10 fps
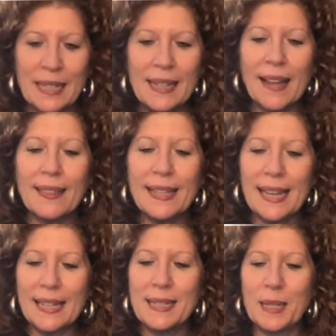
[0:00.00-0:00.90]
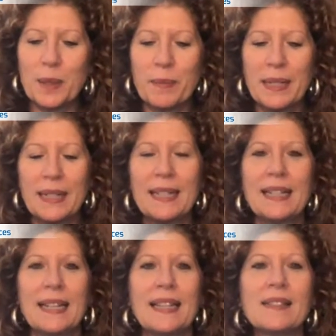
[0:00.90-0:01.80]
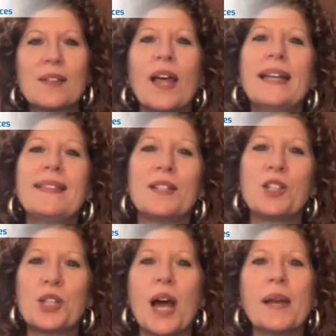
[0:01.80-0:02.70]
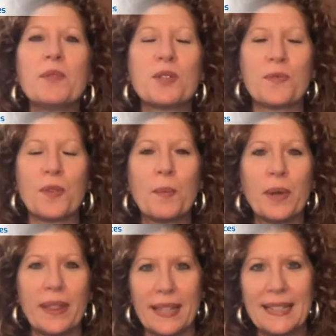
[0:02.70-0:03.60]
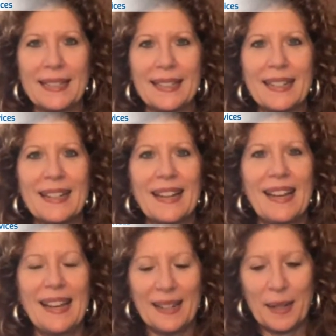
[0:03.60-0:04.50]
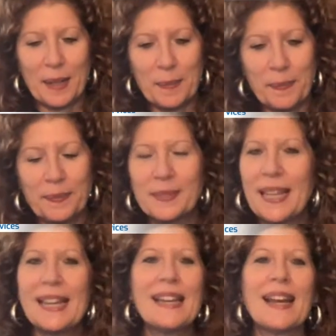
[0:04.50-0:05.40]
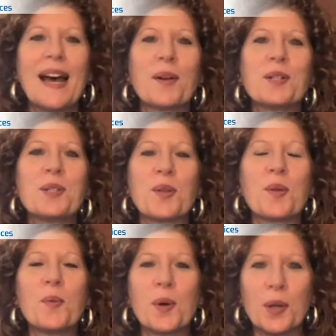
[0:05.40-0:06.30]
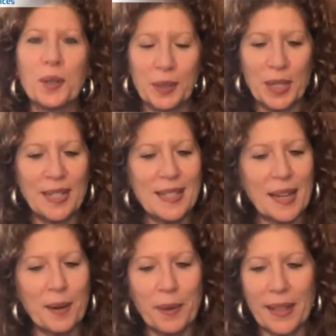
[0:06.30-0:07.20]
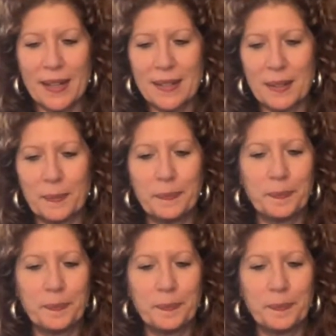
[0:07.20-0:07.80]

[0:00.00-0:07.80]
Nothing Can Dim This Light That Shines From Within. And taking it out into the world. You can sing it with us.